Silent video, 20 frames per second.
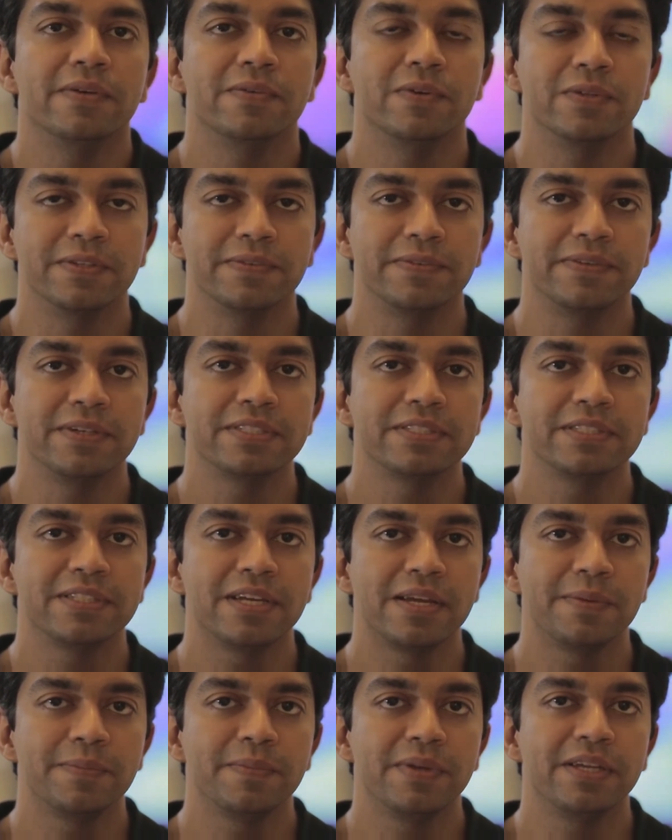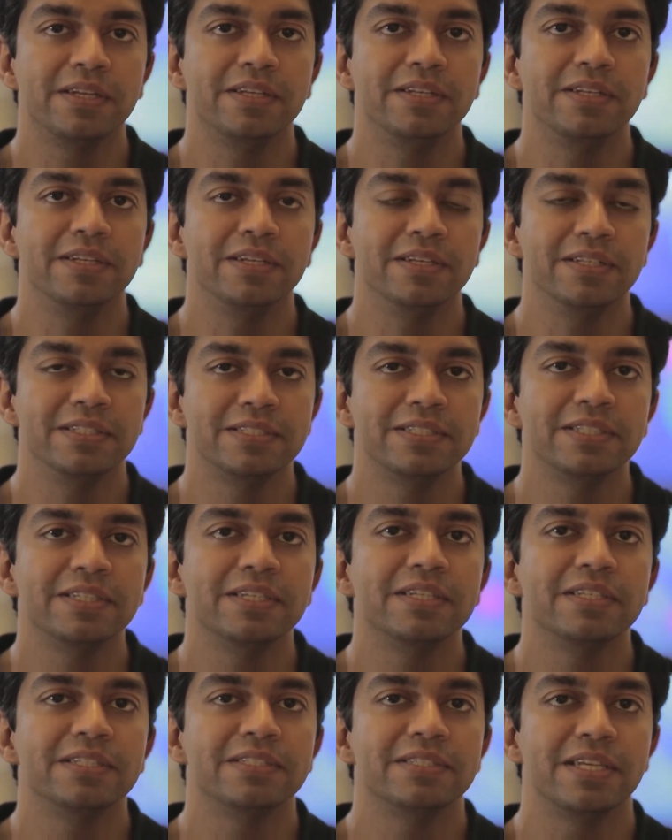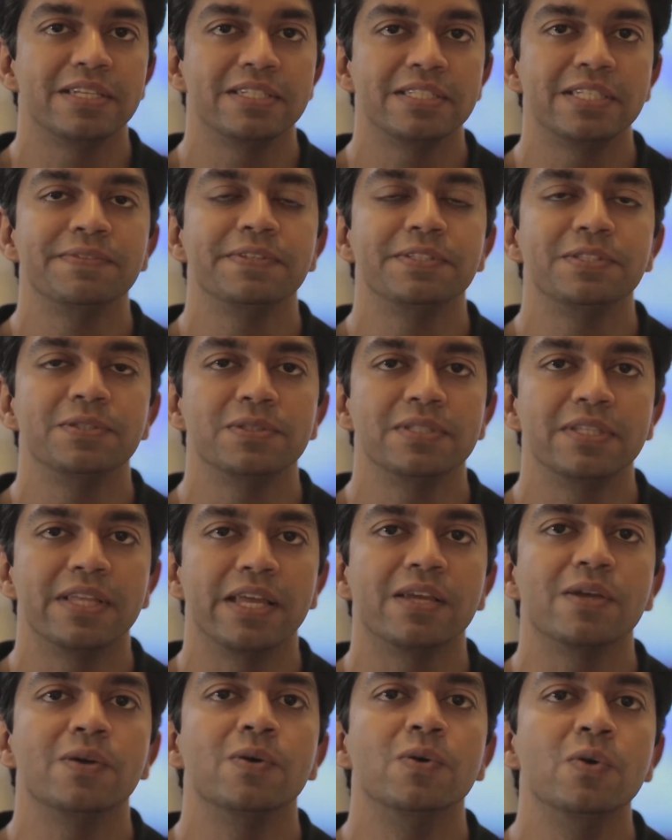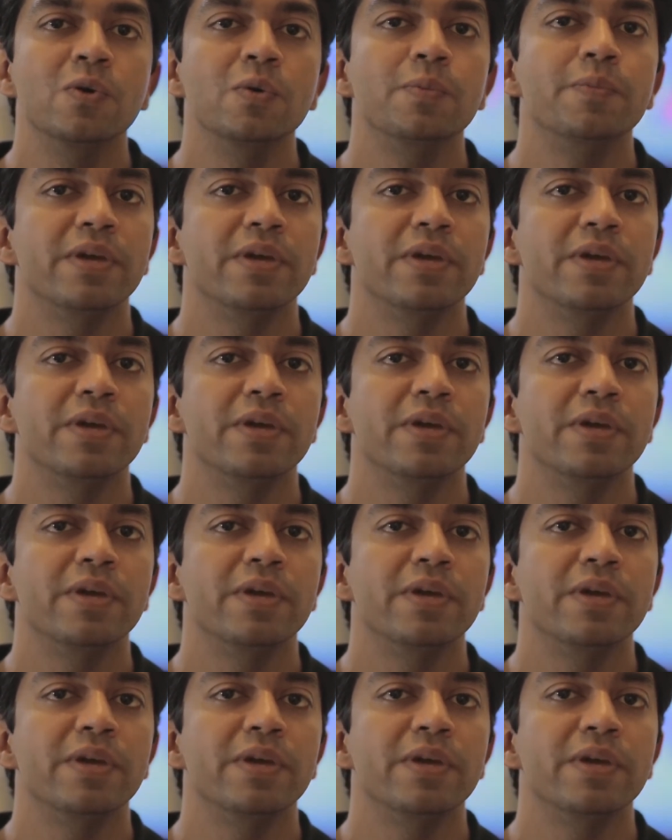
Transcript: For the first time, it deals sensitive issues like who